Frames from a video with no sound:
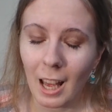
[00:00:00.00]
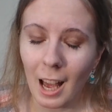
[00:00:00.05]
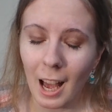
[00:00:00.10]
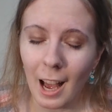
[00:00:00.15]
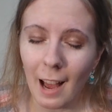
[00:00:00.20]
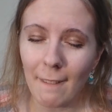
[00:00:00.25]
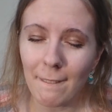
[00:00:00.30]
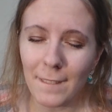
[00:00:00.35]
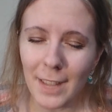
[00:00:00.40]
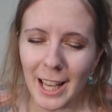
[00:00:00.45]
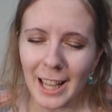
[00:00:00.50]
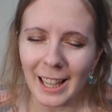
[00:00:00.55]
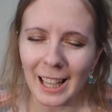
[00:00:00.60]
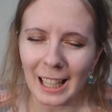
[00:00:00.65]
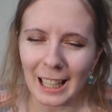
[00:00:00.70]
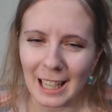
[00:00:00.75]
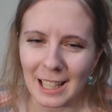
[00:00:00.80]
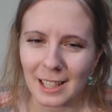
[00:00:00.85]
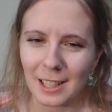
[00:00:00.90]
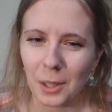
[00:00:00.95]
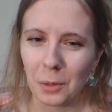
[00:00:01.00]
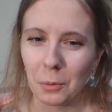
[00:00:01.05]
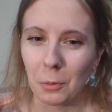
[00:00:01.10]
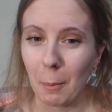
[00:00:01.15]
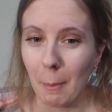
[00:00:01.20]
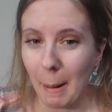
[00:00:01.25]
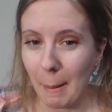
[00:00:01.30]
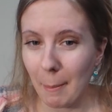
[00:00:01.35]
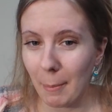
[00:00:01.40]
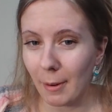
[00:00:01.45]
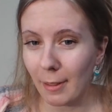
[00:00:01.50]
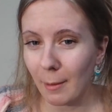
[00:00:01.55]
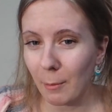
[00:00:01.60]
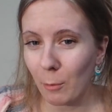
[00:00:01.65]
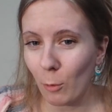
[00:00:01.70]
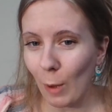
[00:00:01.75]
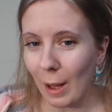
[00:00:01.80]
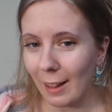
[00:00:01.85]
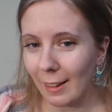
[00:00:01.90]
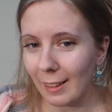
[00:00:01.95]
I feel like I still remember
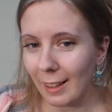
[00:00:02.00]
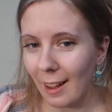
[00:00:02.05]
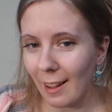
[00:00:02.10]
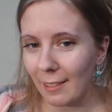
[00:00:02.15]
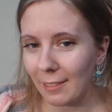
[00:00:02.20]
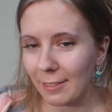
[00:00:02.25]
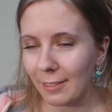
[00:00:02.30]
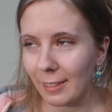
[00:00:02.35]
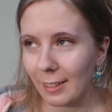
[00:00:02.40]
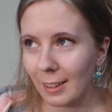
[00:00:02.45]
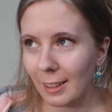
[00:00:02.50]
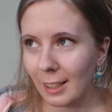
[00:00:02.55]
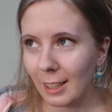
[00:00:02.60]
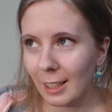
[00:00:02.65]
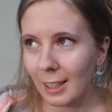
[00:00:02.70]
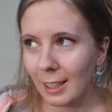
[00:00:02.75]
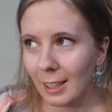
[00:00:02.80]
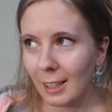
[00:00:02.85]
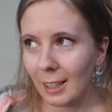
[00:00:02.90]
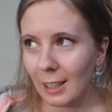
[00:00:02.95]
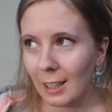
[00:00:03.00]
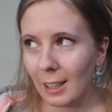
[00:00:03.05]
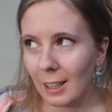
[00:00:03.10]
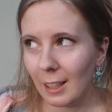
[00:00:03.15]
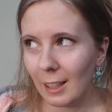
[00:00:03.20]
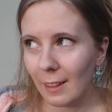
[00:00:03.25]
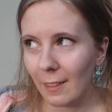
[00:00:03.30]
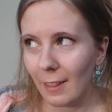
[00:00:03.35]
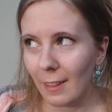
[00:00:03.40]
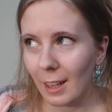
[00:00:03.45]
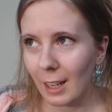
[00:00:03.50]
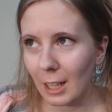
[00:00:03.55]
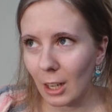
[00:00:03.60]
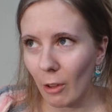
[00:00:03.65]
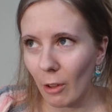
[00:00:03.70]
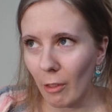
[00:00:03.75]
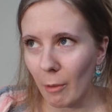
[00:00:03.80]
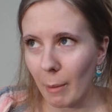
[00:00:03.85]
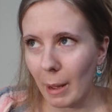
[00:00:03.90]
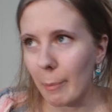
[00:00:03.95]
them well enough that I
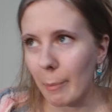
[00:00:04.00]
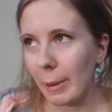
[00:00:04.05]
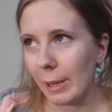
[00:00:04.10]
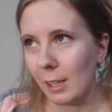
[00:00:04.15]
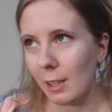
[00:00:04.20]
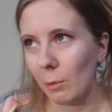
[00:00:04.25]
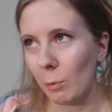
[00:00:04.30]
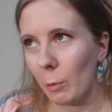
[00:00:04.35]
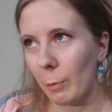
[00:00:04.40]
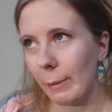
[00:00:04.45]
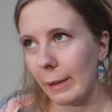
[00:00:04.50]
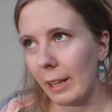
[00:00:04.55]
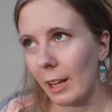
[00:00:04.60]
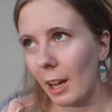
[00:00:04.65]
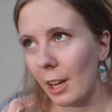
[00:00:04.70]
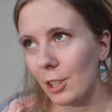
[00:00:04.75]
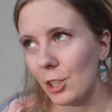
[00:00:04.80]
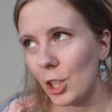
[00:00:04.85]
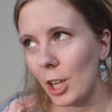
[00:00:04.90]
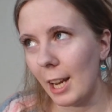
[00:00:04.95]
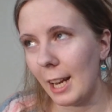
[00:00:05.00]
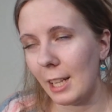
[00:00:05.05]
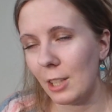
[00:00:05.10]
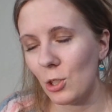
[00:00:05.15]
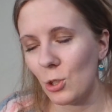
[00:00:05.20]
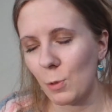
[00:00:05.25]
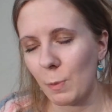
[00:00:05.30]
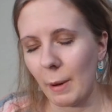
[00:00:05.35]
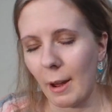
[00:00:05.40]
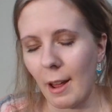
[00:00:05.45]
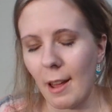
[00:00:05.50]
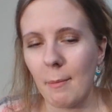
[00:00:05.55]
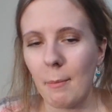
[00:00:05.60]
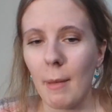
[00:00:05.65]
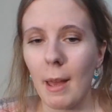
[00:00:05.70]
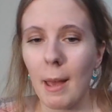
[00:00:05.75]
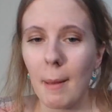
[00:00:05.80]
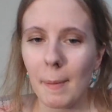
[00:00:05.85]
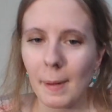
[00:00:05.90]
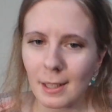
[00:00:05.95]
know that my opinion would be unchanged, but
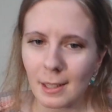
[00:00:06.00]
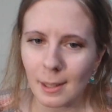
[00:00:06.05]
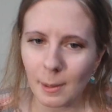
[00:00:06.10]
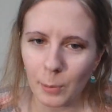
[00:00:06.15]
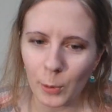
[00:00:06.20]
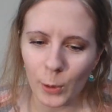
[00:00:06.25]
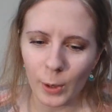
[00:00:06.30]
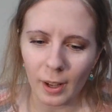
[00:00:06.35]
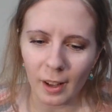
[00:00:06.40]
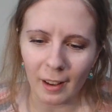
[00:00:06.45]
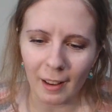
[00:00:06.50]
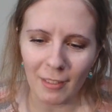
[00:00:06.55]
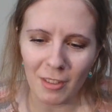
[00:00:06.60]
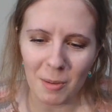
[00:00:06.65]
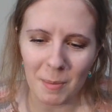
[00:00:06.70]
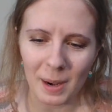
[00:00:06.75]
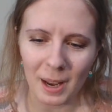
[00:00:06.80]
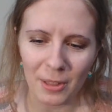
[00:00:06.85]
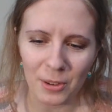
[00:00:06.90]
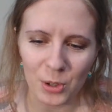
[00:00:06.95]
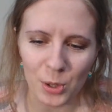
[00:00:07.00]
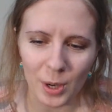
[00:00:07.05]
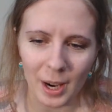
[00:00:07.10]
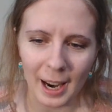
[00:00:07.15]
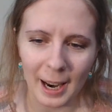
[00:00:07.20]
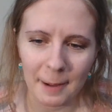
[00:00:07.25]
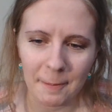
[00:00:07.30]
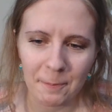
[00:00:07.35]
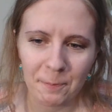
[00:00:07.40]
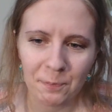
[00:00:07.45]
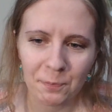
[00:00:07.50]
maybe at some point I'll give them another try.